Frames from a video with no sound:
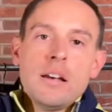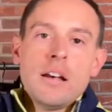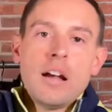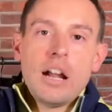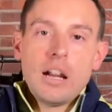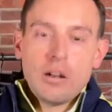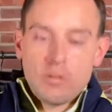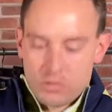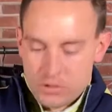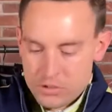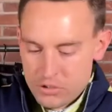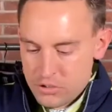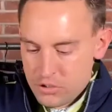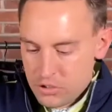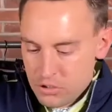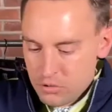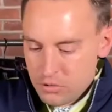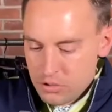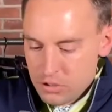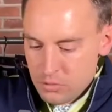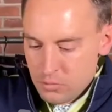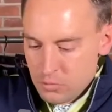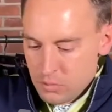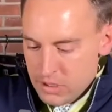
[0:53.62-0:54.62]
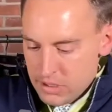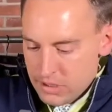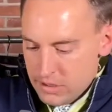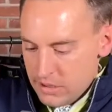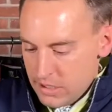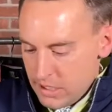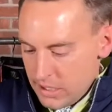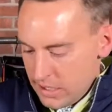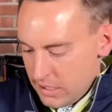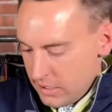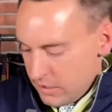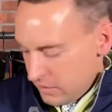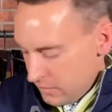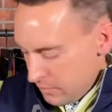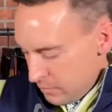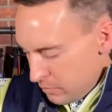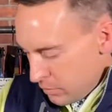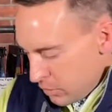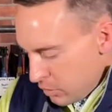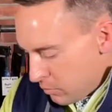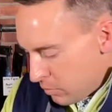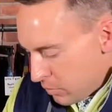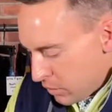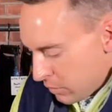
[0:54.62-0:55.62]
I will just show you what that
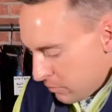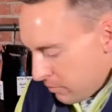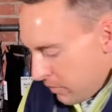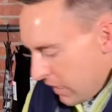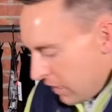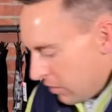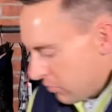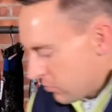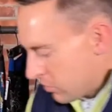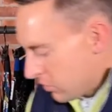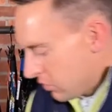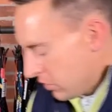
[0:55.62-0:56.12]
ballpark pouch